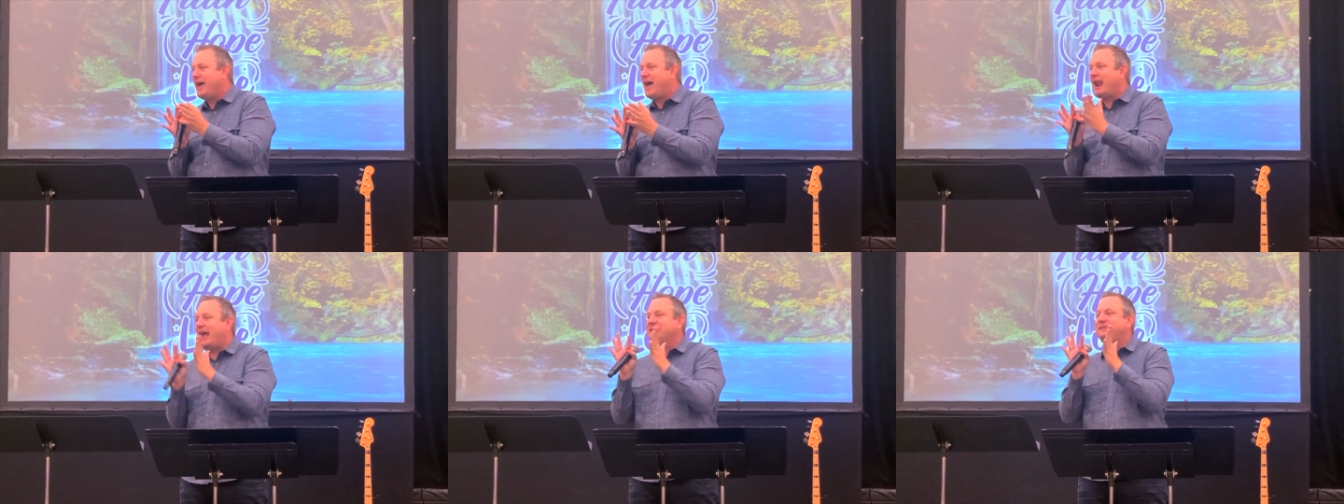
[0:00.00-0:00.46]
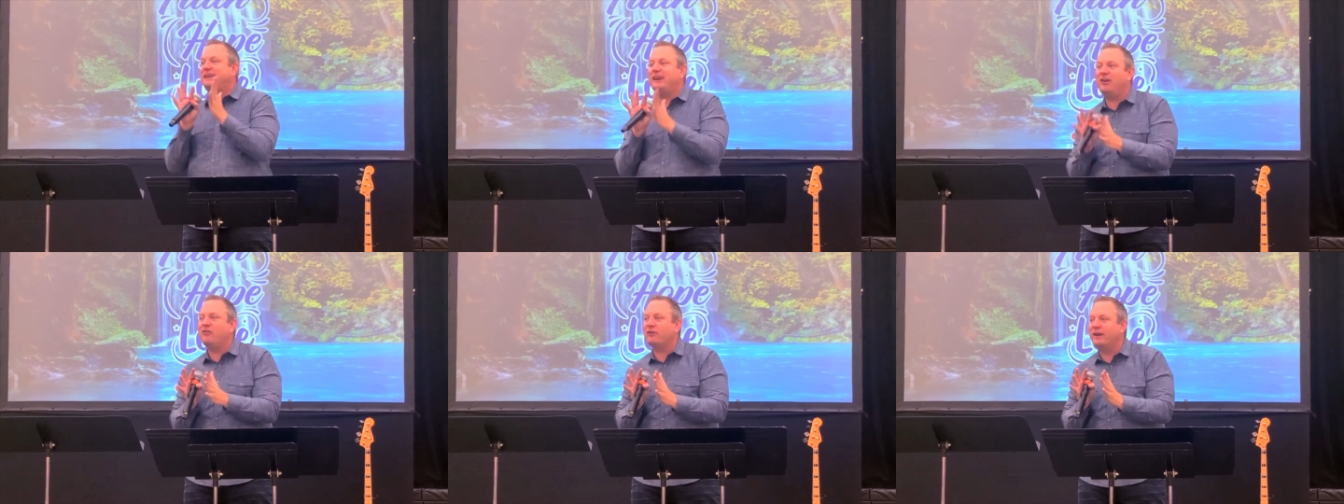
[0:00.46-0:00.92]
And I
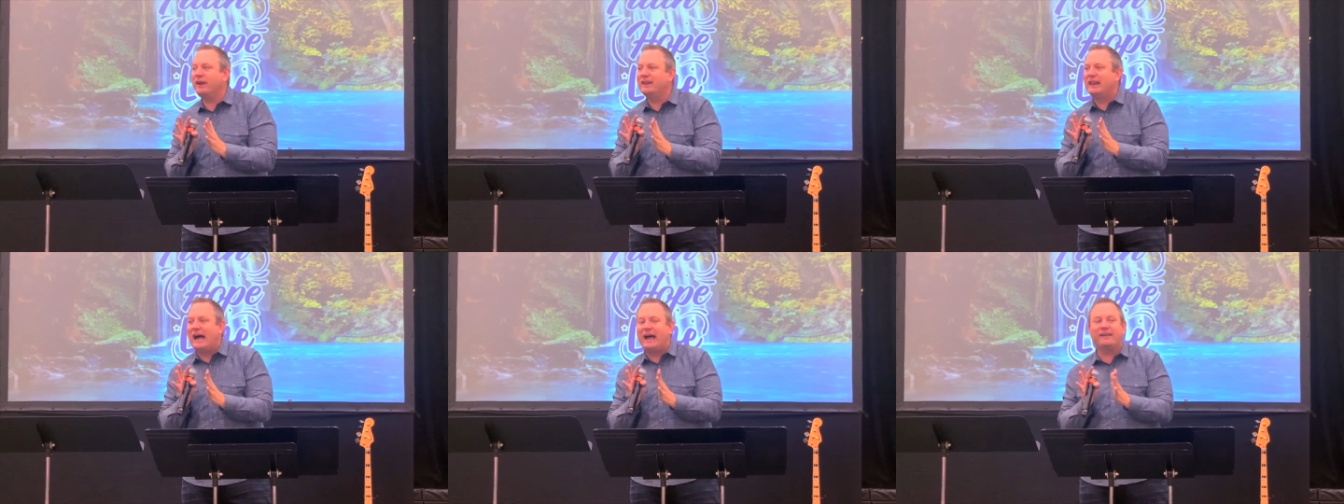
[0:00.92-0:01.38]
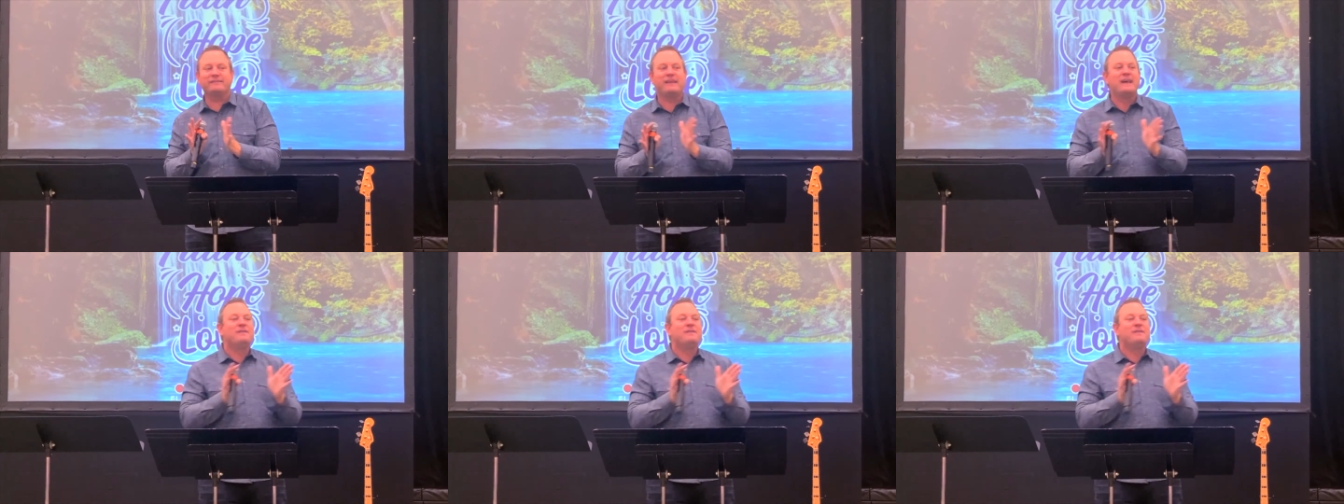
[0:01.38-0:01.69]
didn't realize